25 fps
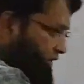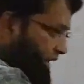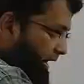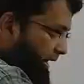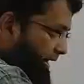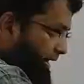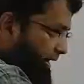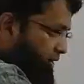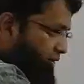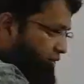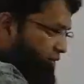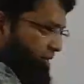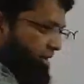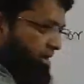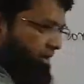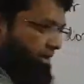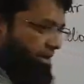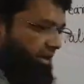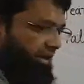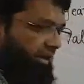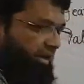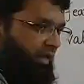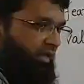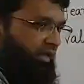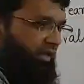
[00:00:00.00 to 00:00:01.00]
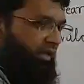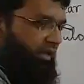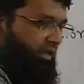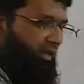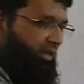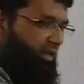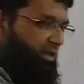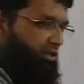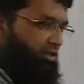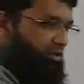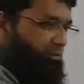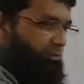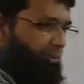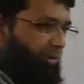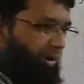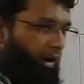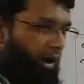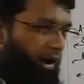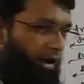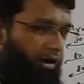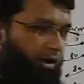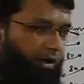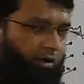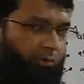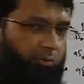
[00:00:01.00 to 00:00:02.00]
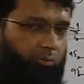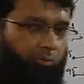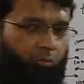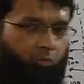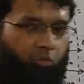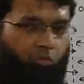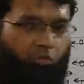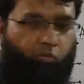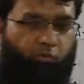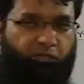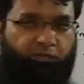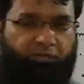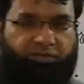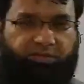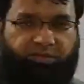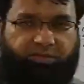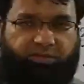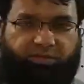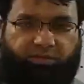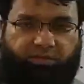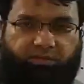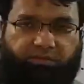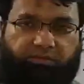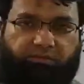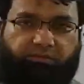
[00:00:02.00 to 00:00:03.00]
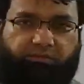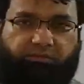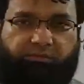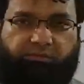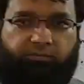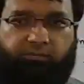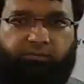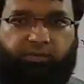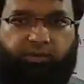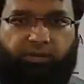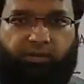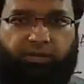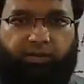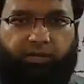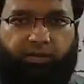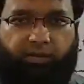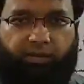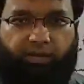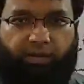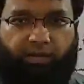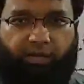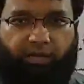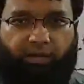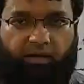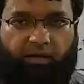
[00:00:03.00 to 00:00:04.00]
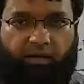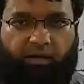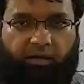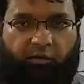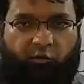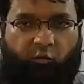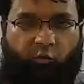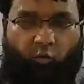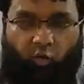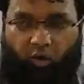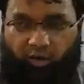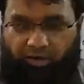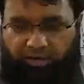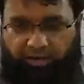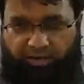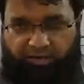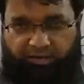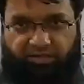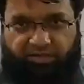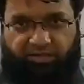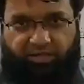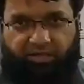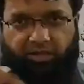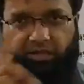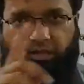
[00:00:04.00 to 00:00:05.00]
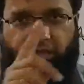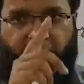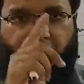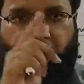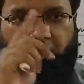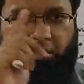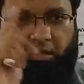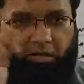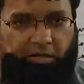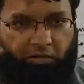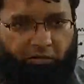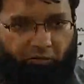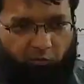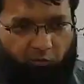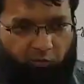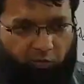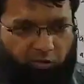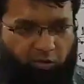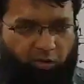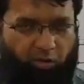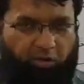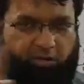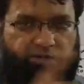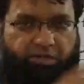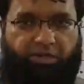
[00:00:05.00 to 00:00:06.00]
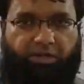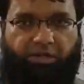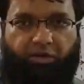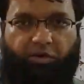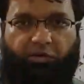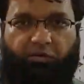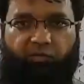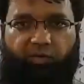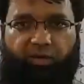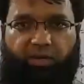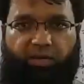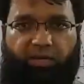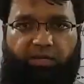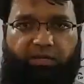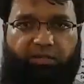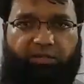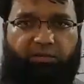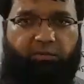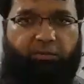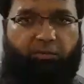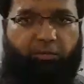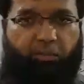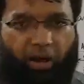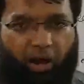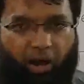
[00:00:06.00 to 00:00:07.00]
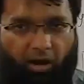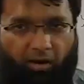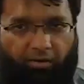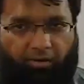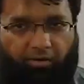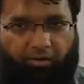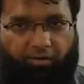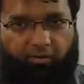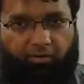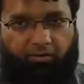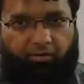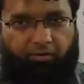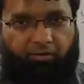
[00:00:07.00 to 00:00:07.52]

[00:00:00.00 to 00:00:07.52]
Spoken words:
direction each plant moves, what is the velocity of each plant